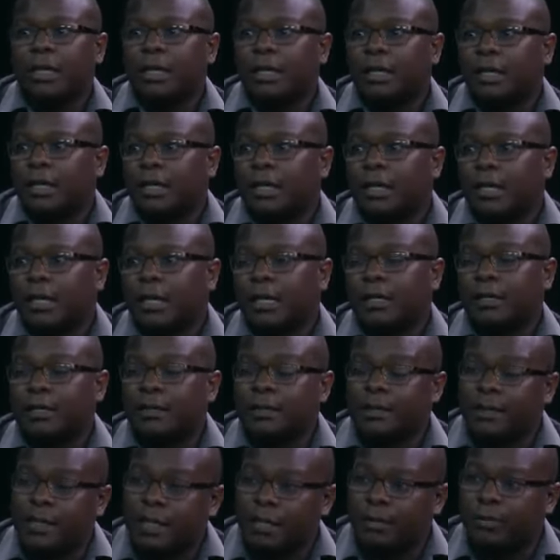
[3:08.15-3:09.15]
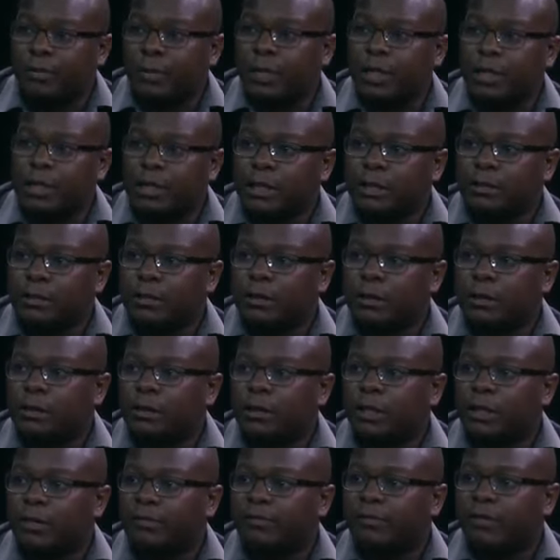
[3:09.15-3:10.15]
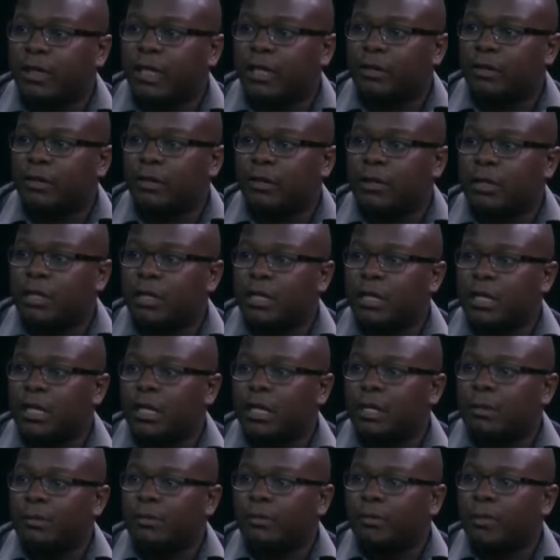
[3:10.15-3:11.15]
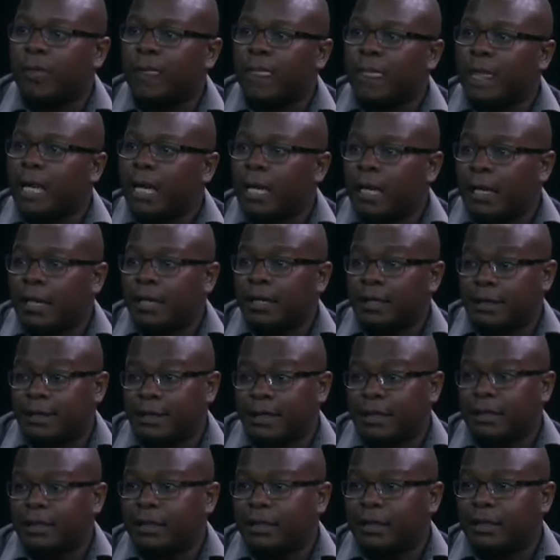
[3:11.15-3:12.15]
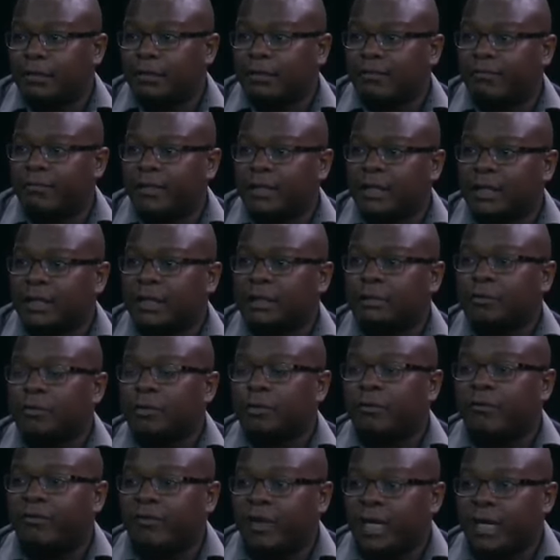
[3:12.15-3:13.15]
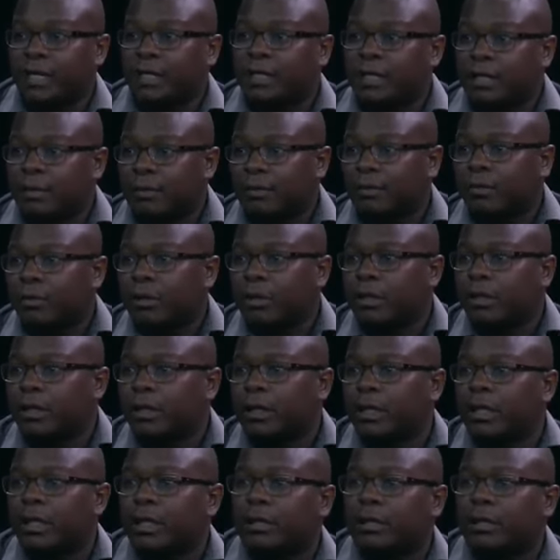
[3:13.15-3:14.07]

and these companies also have their own extension officers who provide them with